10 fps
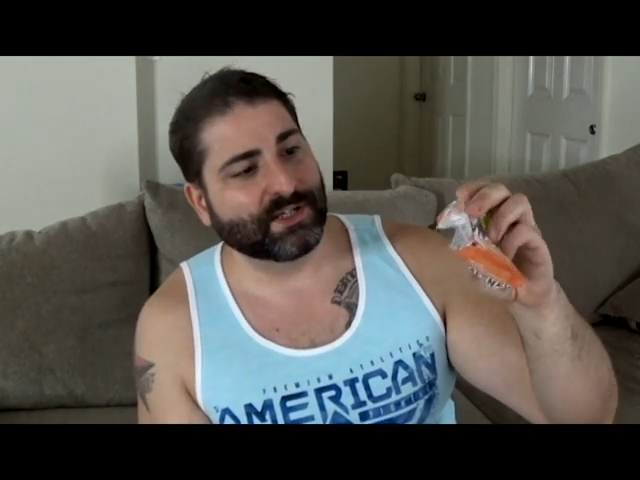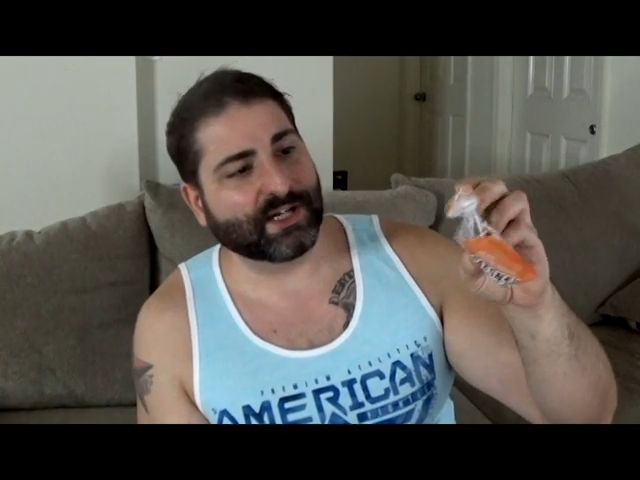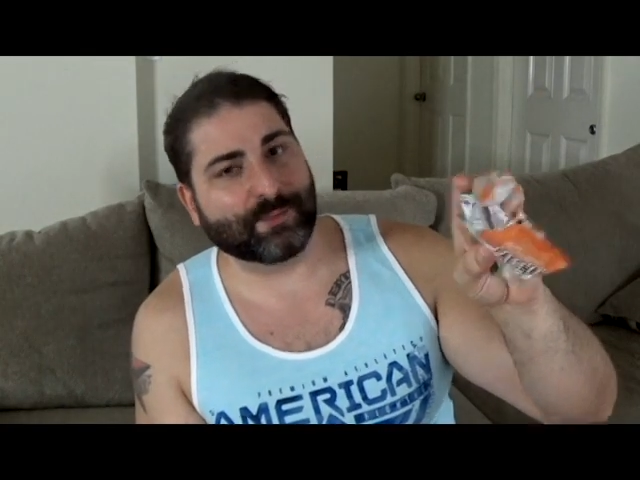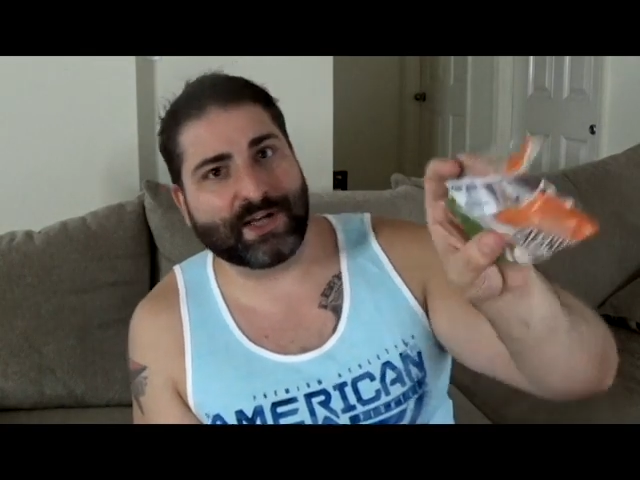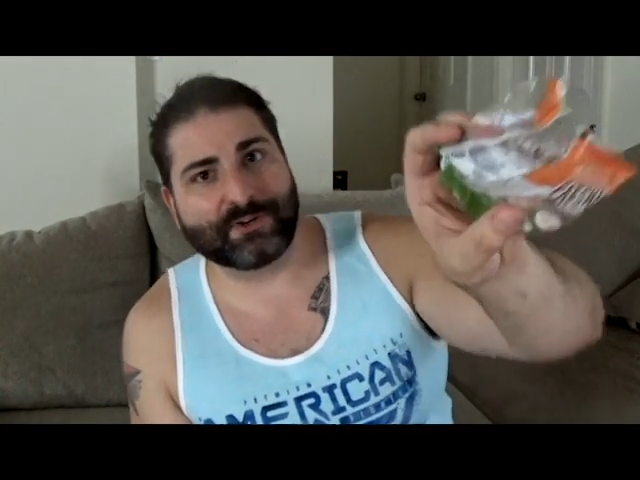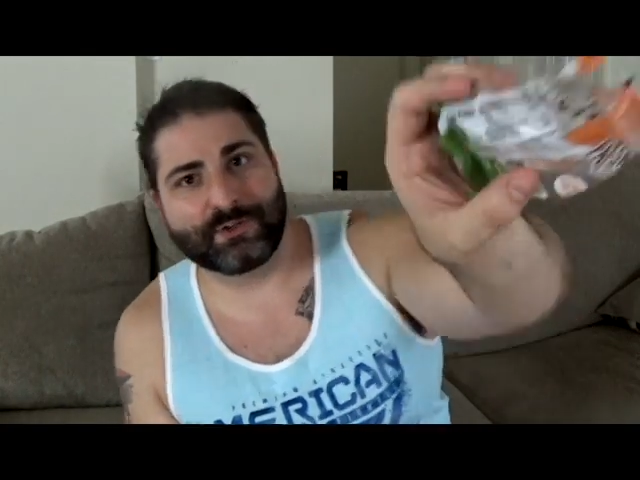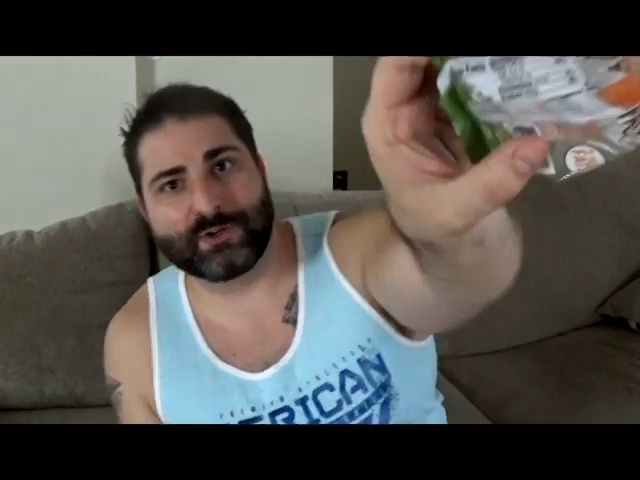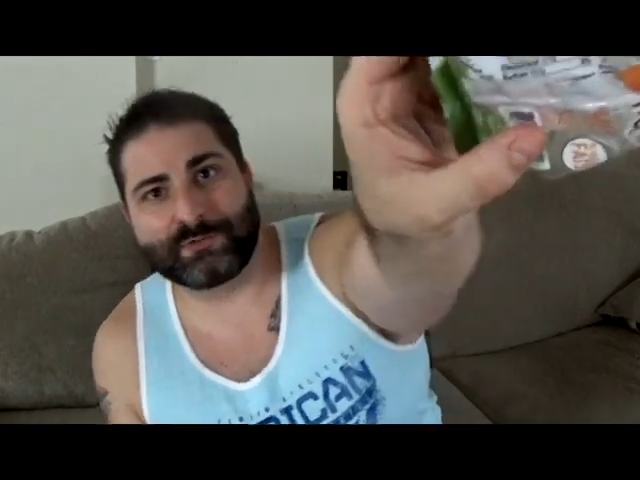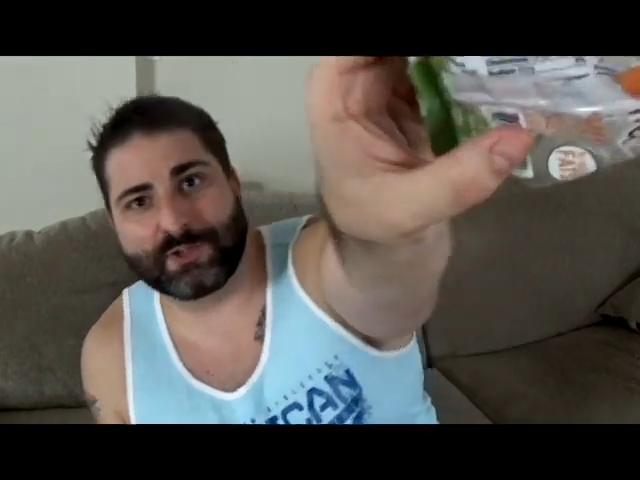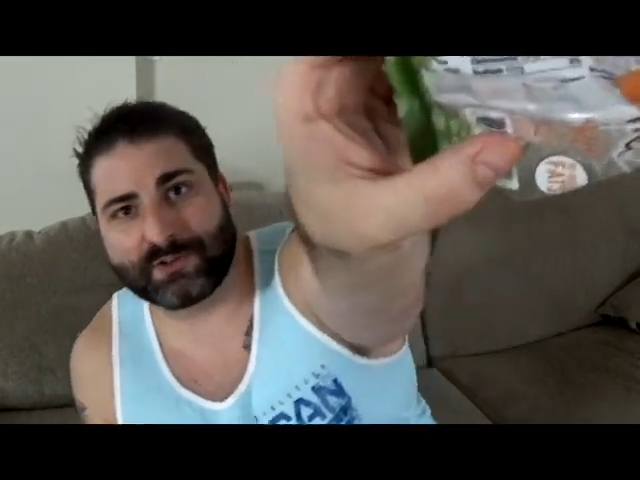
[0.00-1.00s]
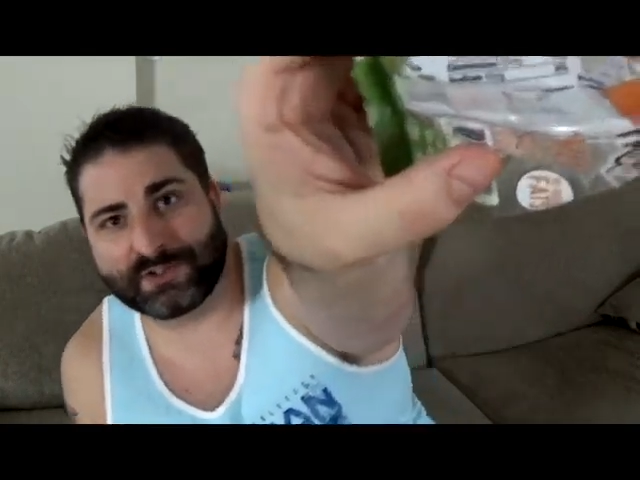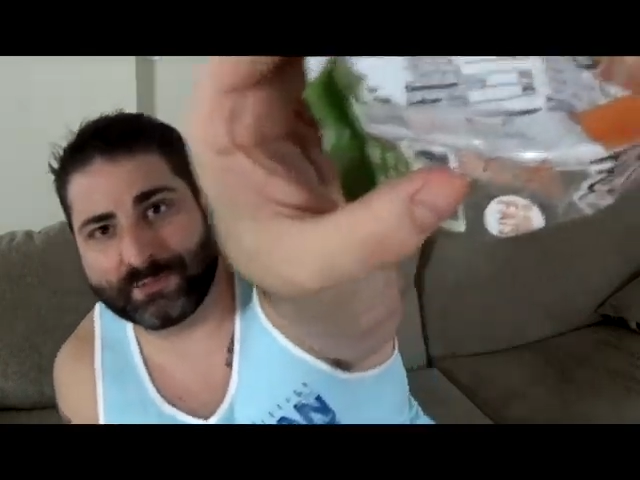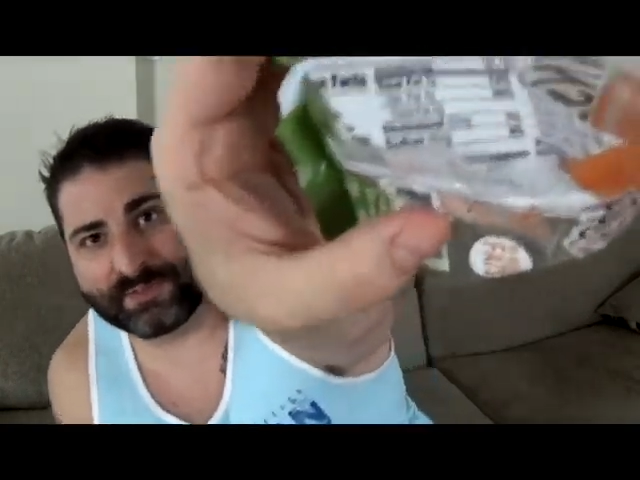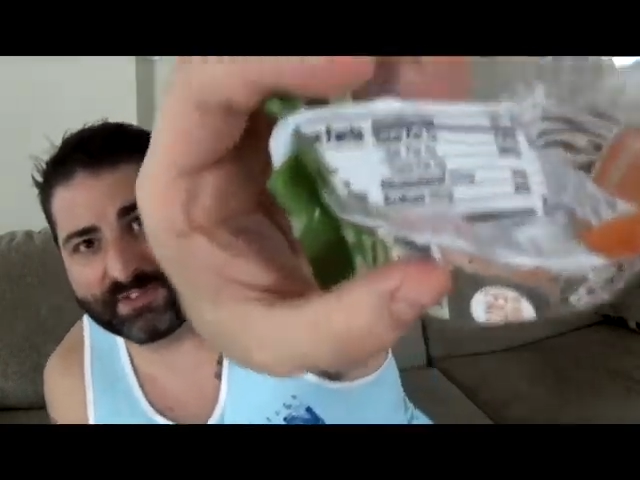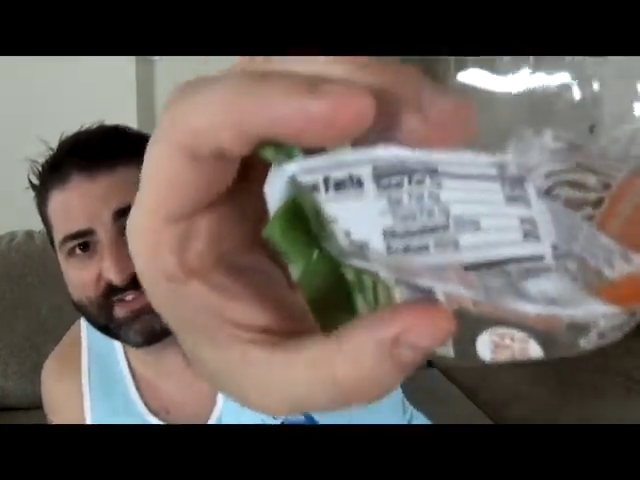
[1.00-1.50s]
I don't know if y'all are going
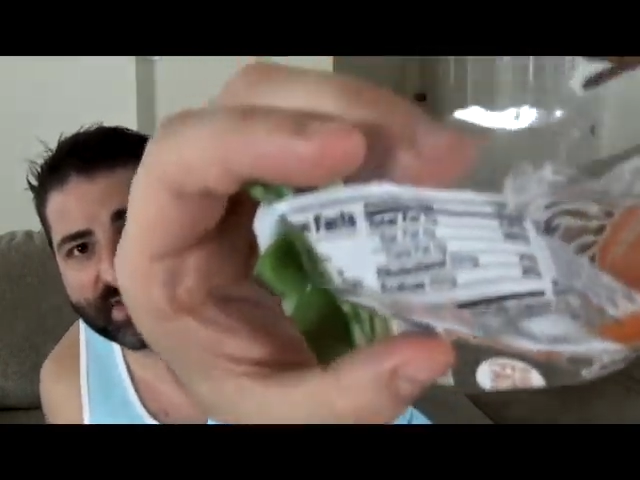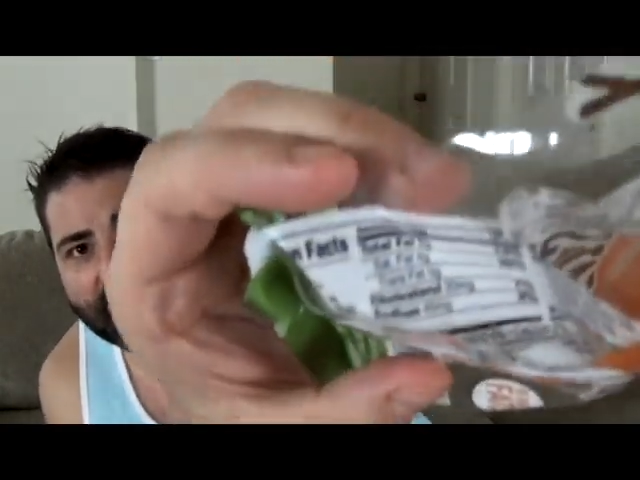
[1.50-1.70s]
to be able to see